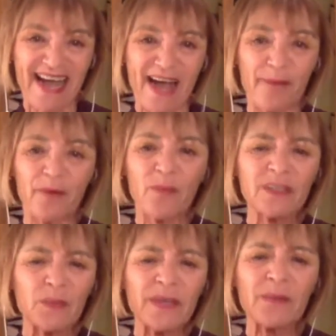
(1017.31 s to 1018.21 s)
Uh, but
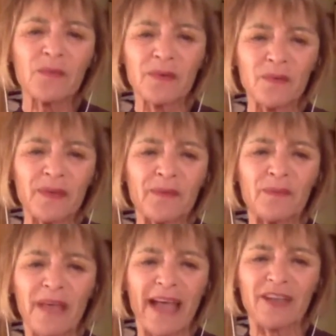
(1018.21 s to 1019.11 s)
once we, we, we
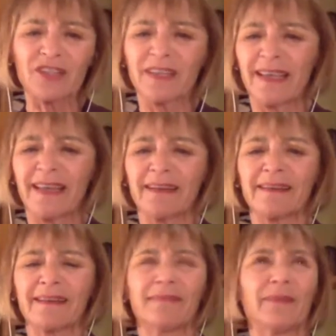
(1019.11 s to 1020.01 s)
we actually get
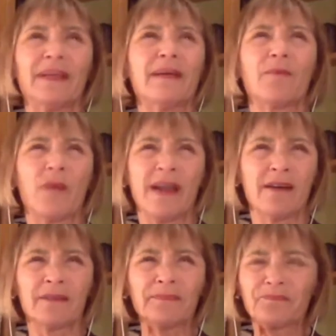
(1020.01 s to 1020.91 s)
become
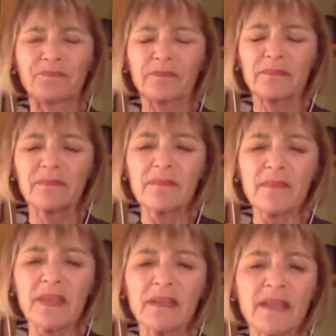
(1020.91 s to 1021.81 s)
aware,
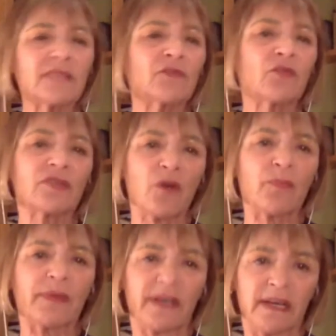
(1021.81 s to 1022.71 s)
lots of doors
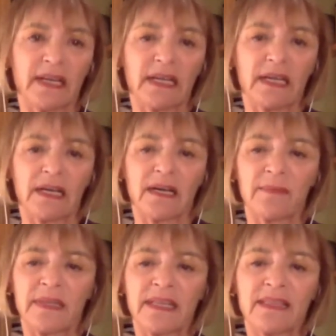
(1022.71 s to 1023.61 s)
open, um,
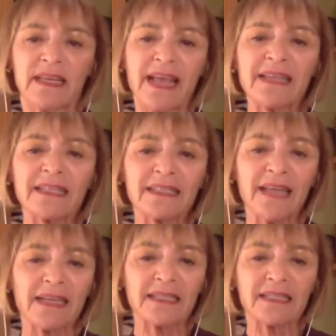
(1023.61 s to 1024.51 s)
and then the next
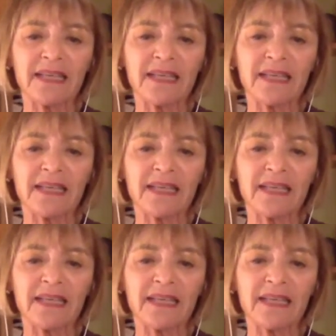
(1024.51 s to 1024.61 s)
kind of set of